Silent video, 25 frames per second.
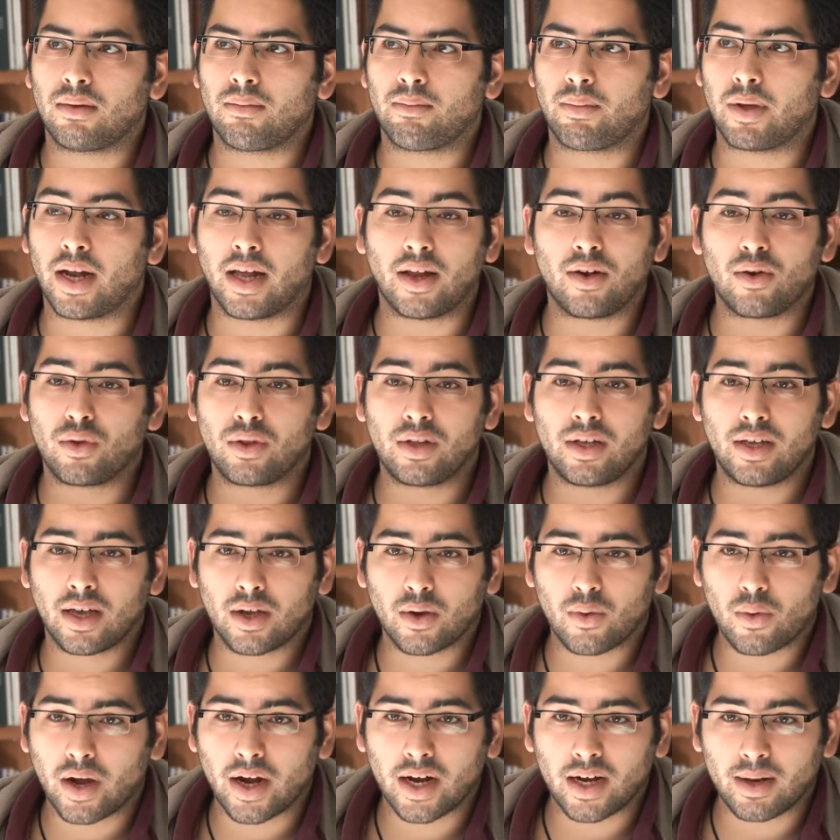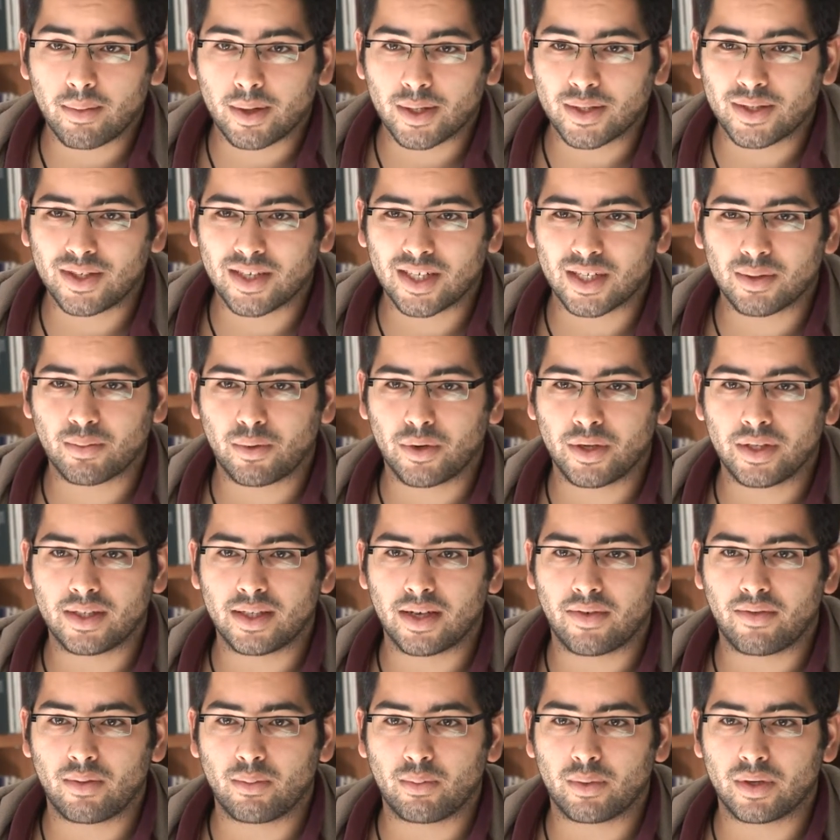but had only acquired about
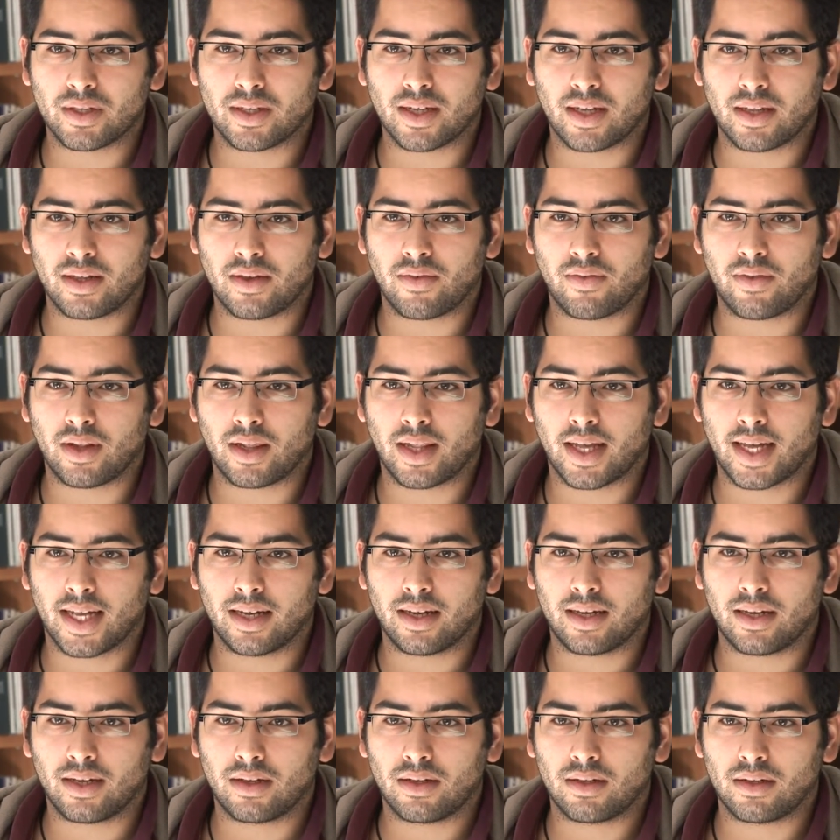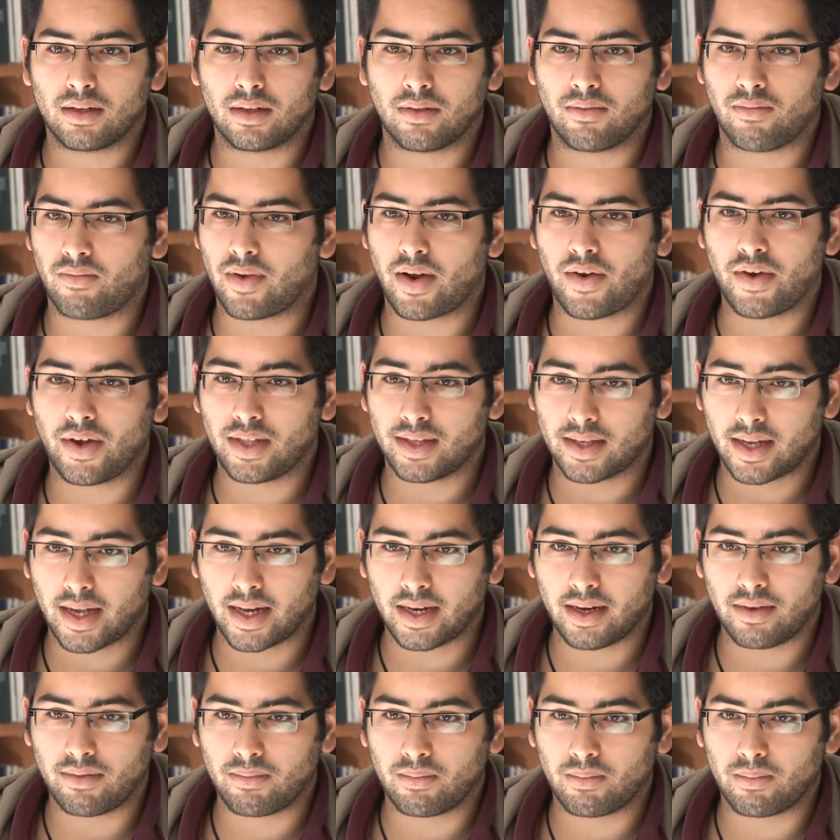6.7% of the land, a very
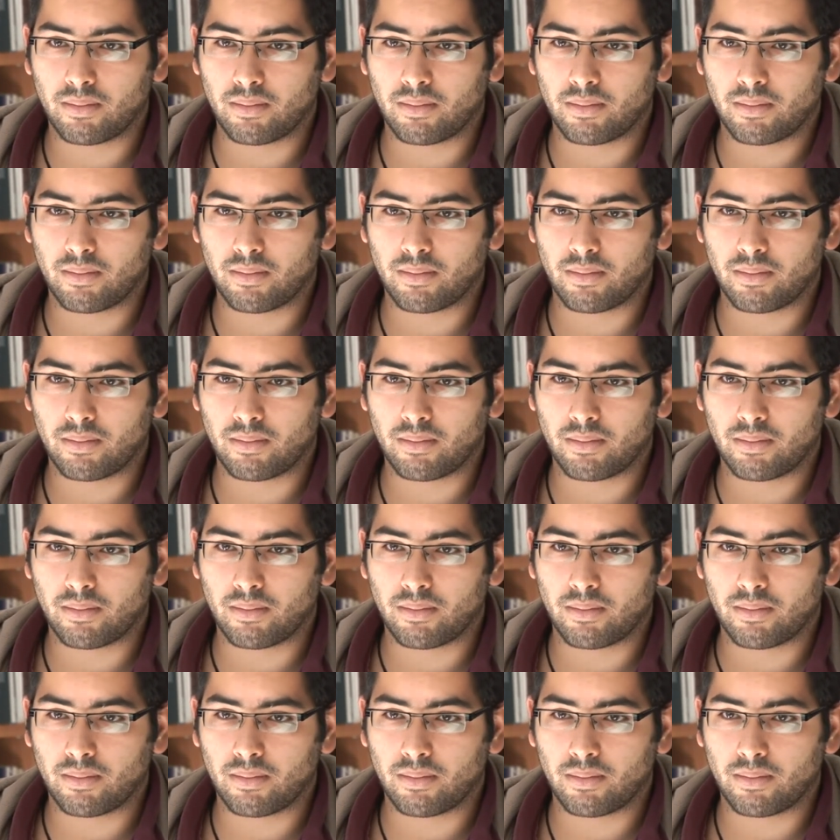tiny